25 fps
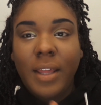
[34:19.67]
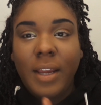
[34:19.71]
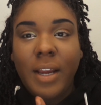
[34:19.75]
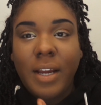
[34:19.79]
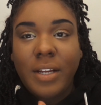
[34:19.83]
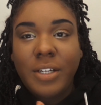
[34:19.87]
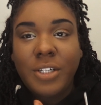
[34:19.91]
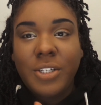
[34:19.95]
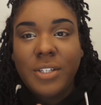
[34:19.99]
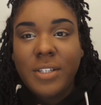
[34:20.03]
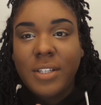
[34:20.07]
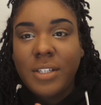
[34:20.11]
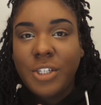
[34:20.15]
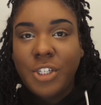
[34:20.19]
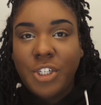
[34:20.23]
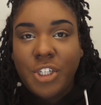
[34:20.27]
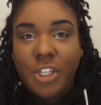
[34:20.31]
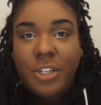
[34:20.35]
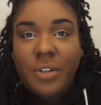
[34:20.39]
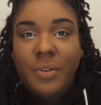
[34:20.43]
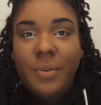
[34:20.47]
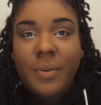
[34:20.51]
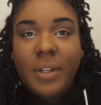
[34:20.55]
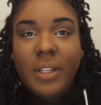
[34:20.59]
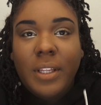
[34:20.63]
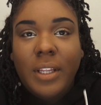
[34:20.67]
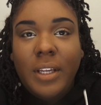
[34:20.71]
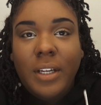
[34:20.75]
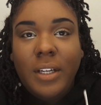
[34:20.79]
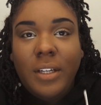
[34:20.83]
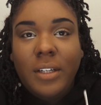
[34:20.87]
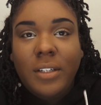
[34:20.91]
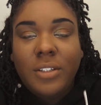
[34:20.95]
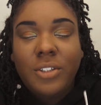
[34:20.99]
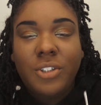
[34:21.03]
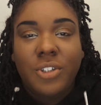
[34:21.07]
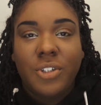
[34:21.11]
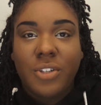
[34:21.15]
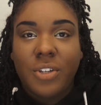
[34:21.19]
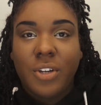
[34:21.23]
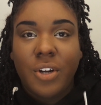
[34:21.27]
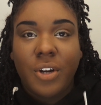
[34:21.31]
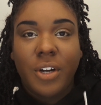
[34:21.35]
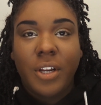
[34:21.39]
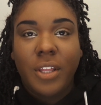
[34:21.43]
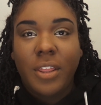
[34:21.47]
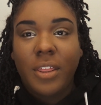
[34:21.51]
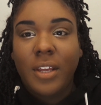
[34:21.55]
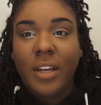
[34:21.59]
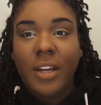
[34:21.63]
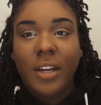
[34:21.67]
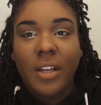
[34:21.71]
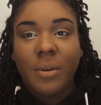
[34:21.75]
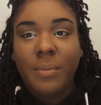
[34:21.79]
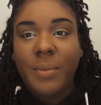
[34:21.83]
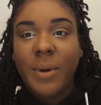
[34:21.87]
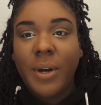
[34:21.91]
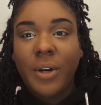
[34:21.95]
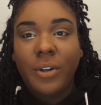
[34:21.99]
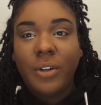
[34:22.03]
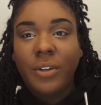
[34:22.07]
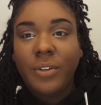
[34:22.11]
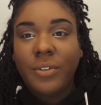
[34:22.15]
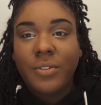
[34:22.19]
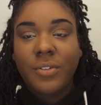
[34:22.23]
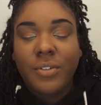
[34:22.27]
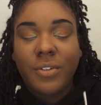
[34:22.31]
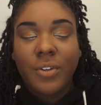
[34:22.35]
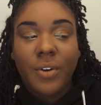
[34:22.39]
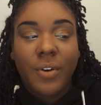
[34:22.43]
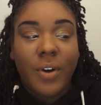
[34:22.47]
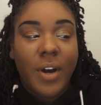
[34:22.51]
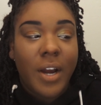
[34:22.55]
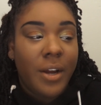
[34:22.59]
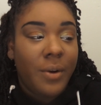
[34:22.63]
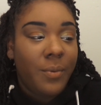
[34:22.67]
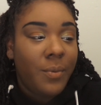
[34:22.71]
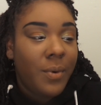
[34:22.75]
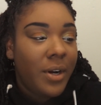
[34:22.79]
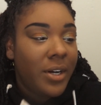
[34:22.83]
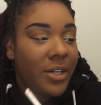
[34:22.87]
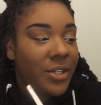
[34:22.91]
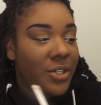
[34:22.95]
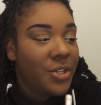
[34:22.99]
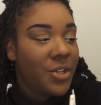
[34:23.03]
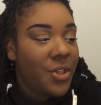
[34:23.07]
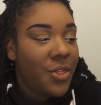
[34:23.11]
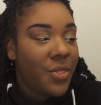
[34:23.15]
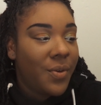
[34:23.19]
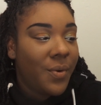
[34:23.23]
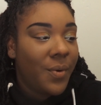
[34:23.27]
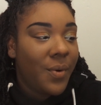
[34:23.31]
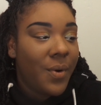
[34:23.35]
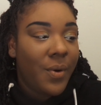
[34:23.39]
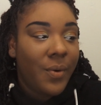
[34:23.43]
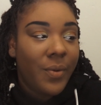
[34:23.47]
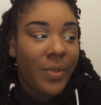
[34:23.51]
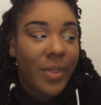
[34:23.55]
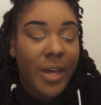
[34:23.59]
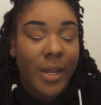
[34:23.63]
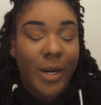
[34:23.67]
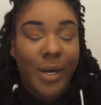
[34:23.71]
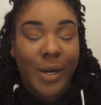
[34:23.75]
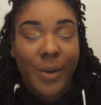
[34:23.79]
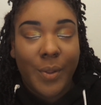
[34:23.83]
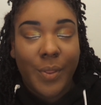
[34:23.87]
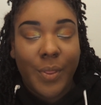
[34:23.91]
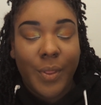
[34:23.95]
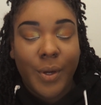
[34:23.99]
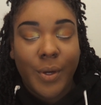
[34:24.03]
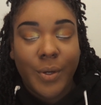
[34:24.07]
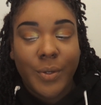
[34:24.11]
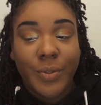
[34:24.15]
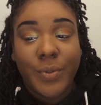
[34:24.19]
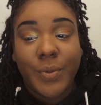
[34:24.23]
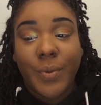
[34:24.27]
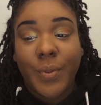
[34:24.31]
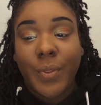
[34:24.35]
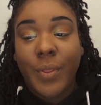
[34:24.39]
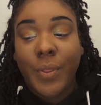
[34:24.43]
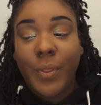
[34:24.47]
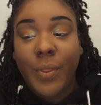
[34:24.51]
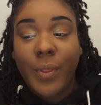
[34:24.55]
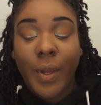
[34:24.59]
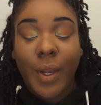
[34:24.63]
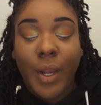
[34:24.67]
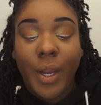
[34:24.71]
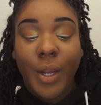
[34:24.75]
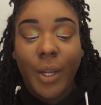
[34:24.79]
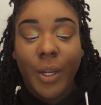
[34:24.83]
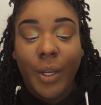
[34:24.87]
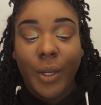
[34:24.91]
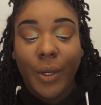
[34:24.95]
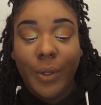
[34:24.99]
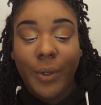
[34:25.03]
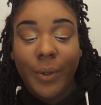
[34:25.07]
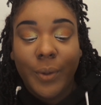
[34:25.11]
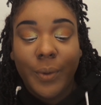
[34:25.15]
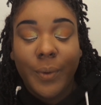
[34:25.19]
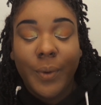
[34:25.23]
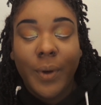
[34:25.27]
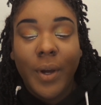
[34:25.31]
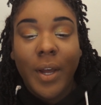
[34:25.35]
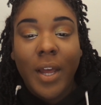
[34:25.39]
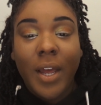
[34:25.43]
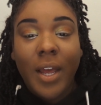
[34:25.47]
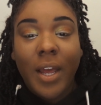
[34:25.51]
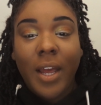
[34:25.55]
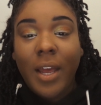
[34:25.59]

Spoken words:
Like, I just genuinely just started thinking about you, so I wanted to throw that out there. So thank you.